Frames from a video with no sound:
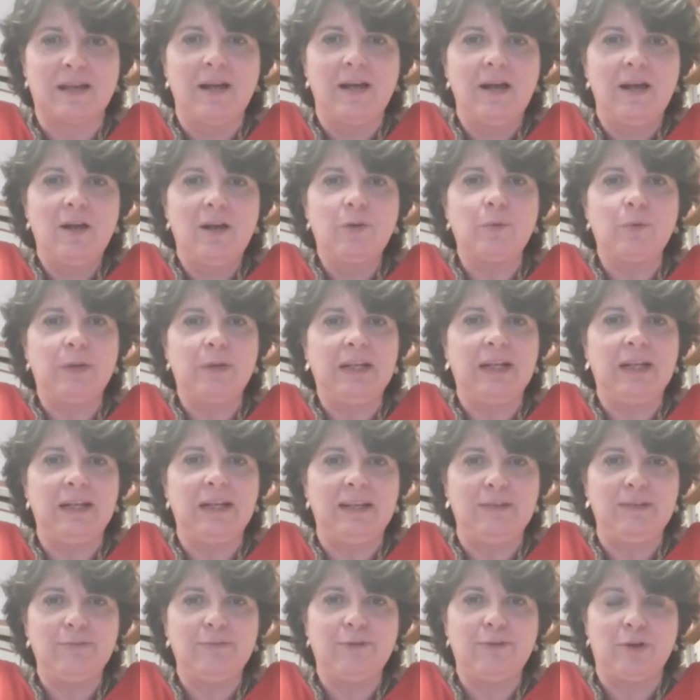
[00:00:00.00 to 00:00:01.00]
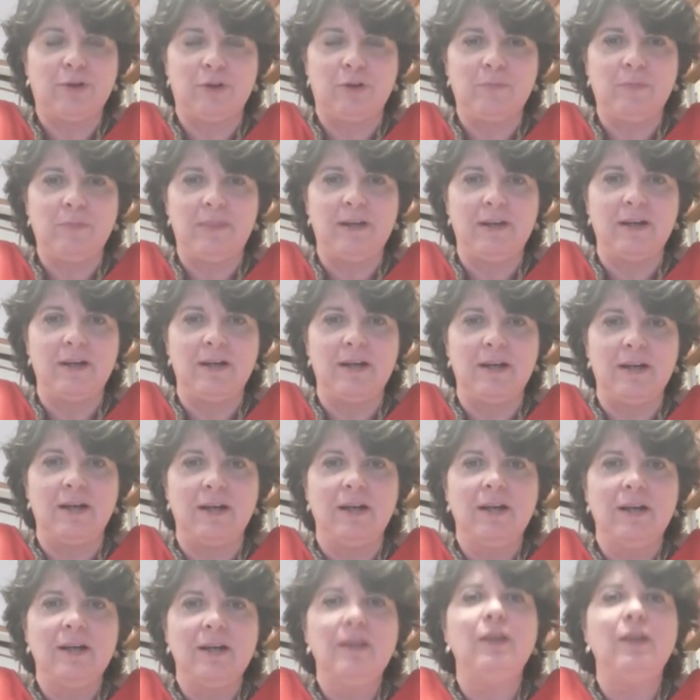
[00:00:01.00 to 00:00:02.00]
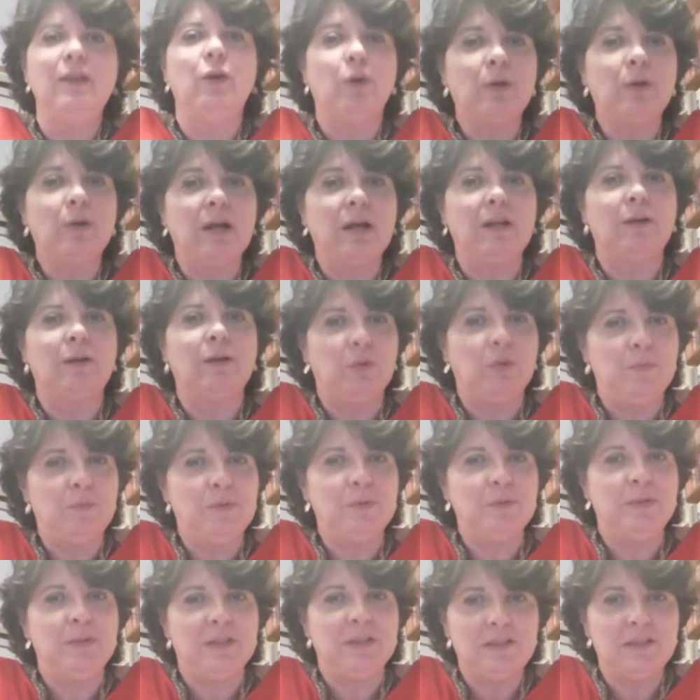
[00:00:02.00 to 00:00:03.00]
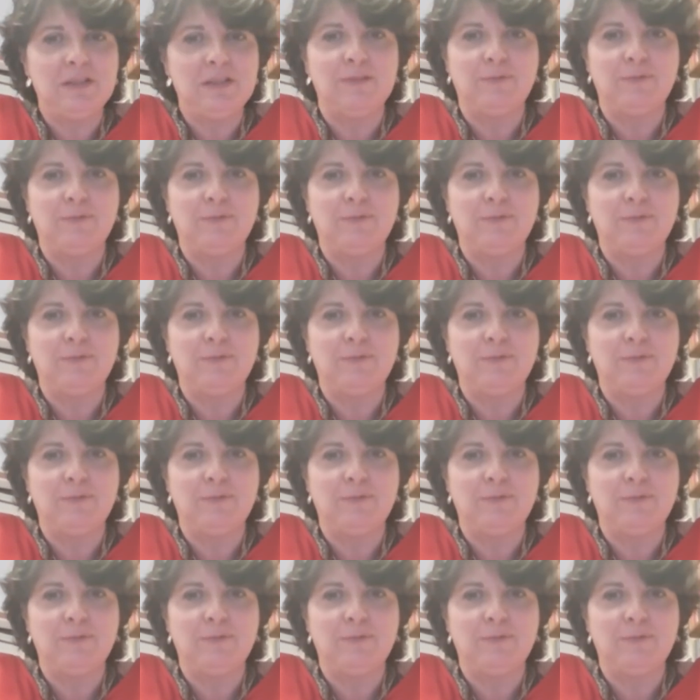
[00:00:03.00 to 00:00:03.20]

really from the local community,